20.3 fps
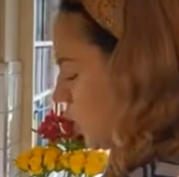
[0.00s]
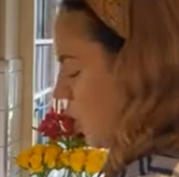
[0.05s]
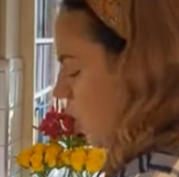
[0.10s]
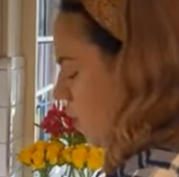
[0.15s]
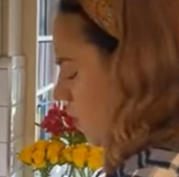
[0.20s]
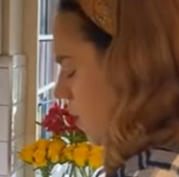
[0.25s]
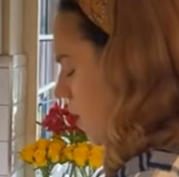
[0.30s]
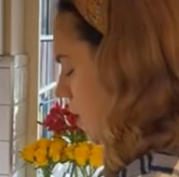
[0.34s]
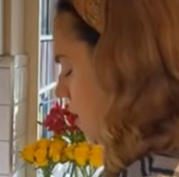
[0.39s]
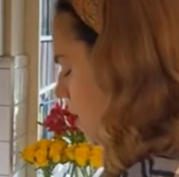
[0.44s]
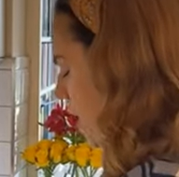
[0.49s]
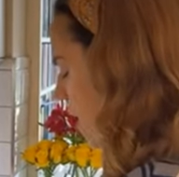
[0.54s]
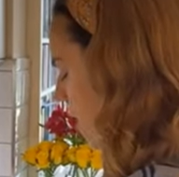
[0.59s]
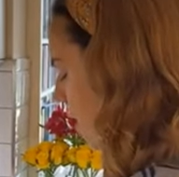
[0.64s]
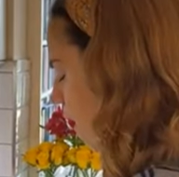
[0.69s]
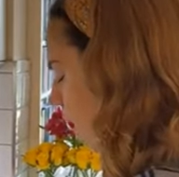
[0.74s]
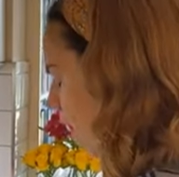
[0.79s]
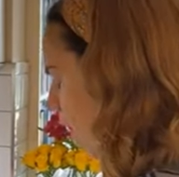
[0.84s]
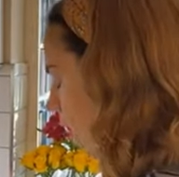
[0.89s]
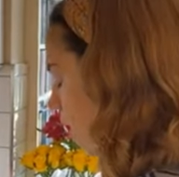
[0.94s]
coconut,
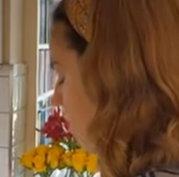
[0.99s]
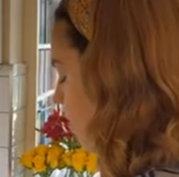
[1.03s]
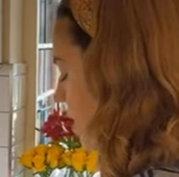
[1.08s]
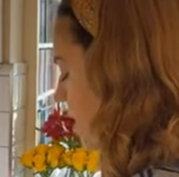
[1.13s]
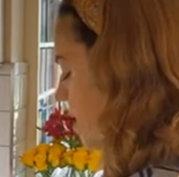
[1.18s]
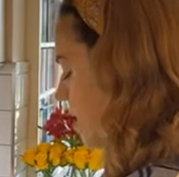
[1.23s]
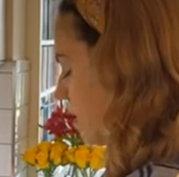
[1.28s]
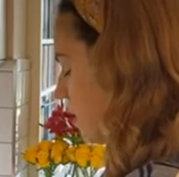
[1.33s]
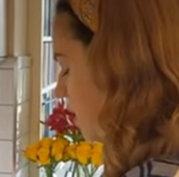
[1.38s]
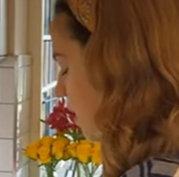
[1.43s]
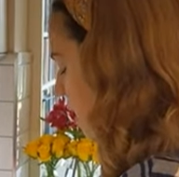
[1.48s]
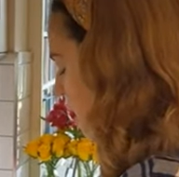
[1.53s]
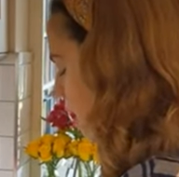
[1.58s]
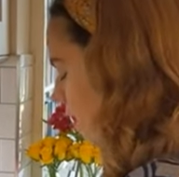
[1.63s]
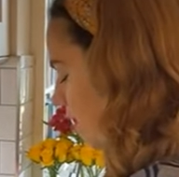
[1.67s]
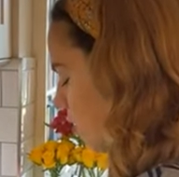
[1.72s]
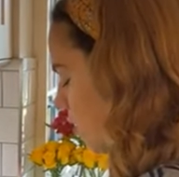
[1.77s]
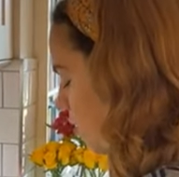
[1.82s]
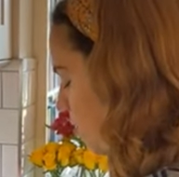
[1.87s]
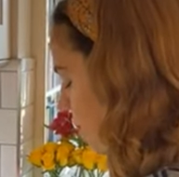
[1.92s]
almond,
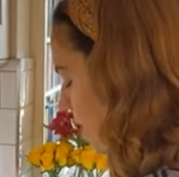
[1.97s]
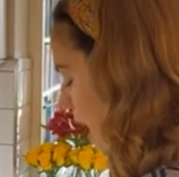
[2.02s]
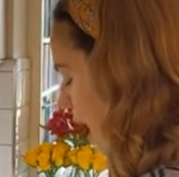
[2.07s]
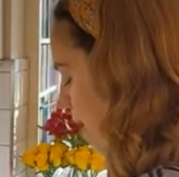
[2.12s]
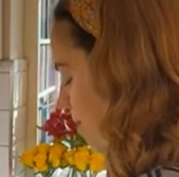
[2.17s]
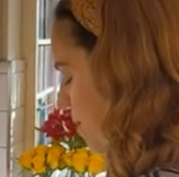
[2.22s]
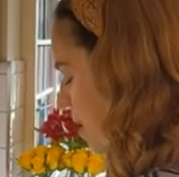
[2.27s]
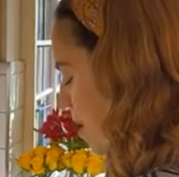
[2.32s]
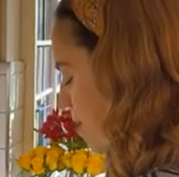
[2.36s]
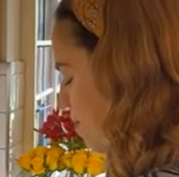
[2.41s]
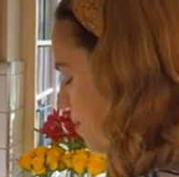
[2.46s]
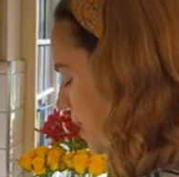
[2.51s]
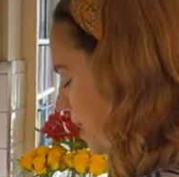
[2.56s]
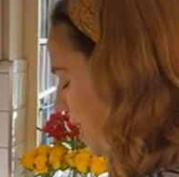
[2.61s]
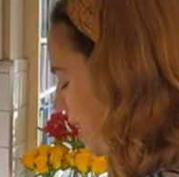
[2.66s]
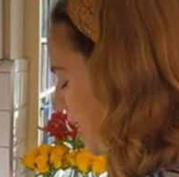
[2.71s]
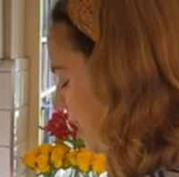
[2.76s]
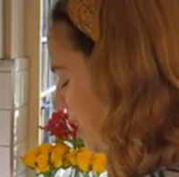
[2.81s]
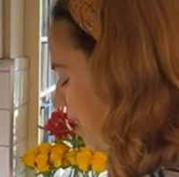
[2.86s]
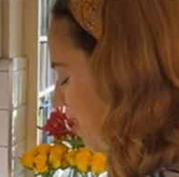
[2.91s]
you name it. But
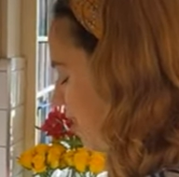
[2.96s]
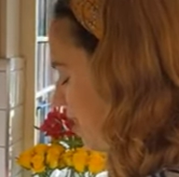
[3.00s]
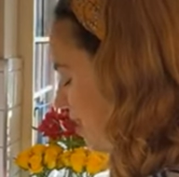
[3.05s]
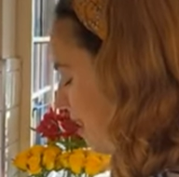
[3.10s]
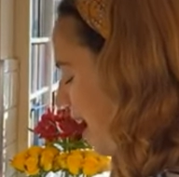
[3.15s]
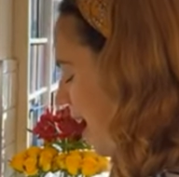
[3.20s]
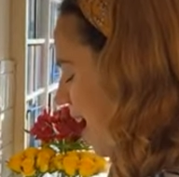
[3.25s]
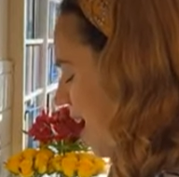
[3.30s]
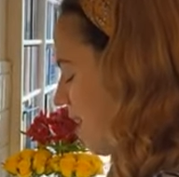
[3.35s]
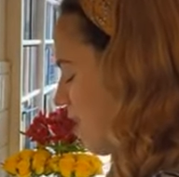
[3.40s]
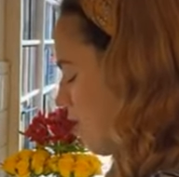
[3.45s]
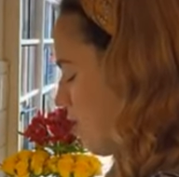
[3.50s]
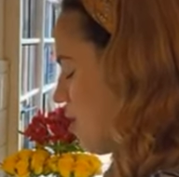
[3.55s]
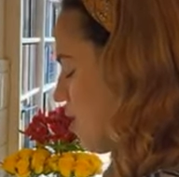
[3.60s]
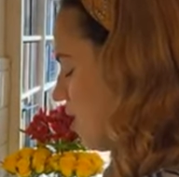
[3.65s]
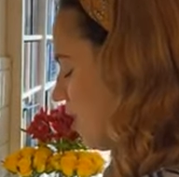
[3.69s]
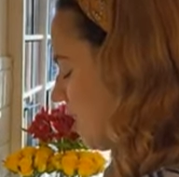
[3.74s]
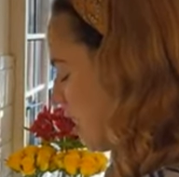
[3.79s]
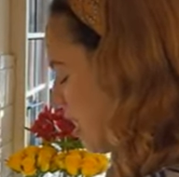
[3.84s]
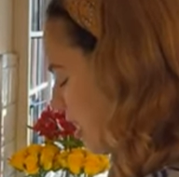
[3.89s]
these are like
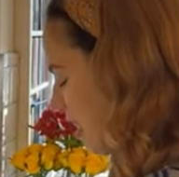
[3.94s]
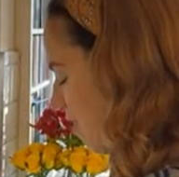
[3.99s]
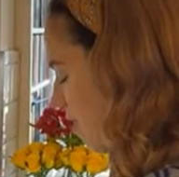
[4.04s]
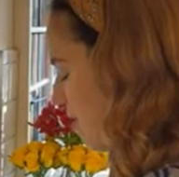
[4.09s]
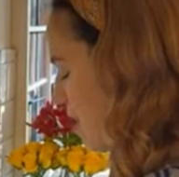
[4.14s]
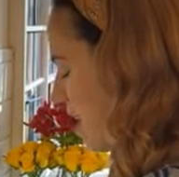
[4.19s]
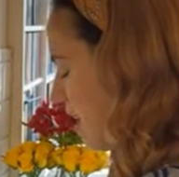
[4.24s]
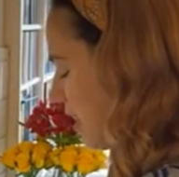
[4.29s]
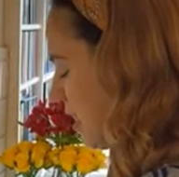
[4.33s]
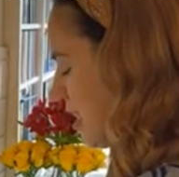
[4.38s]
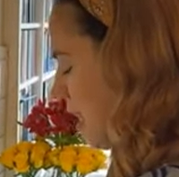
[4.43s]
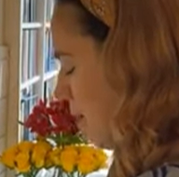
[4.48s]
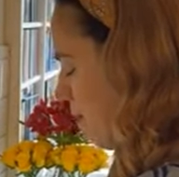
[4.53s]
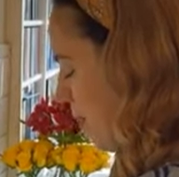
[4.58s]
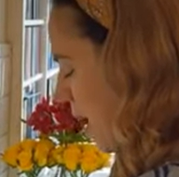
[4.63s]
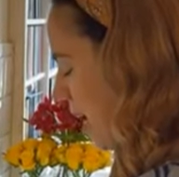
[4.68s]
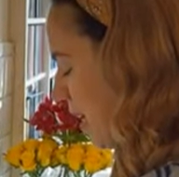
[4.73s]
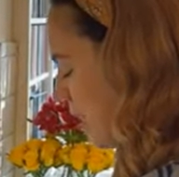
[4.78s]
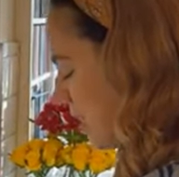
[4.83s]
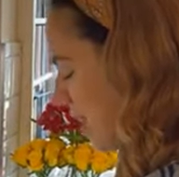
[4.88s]
serious
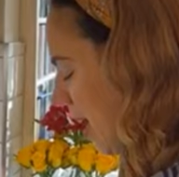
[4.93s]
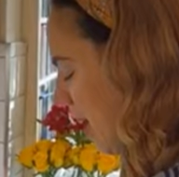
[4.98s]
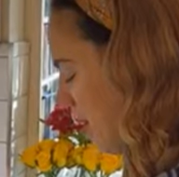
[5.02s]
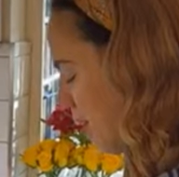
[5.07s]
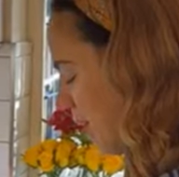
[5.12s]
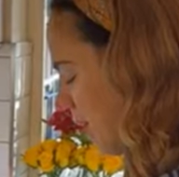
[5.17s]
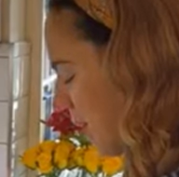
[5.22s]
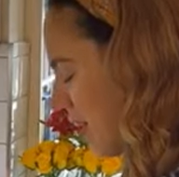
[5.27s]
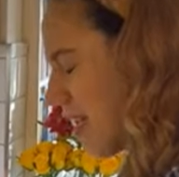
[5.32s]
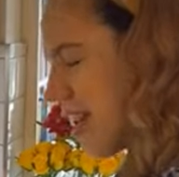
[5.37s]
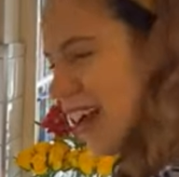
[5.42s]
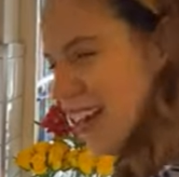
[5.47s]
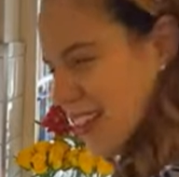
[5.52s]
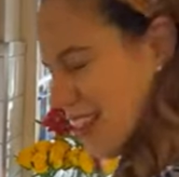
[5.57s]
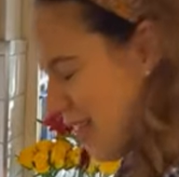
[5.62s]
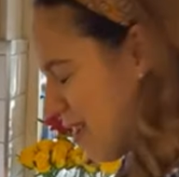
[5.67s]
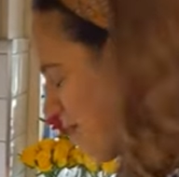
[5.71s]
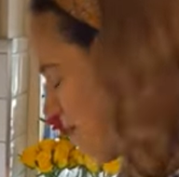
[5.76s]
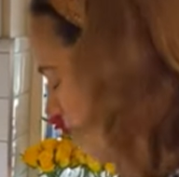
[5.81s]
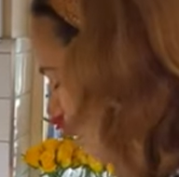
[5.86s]
Pesach cookie, I
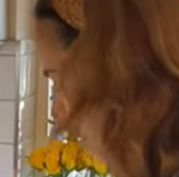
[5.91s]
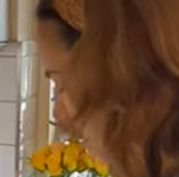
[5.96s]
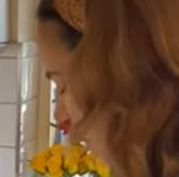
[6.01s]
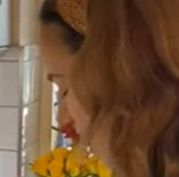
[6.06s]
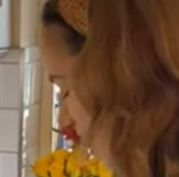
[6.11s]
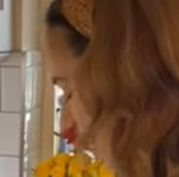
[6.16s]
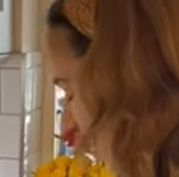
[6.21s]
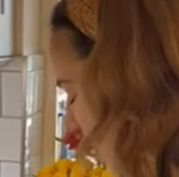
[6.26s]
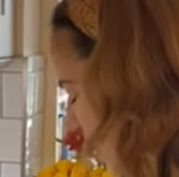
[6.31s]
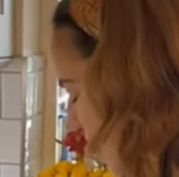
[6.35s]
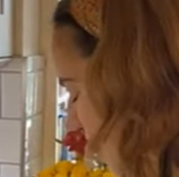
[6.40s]
think because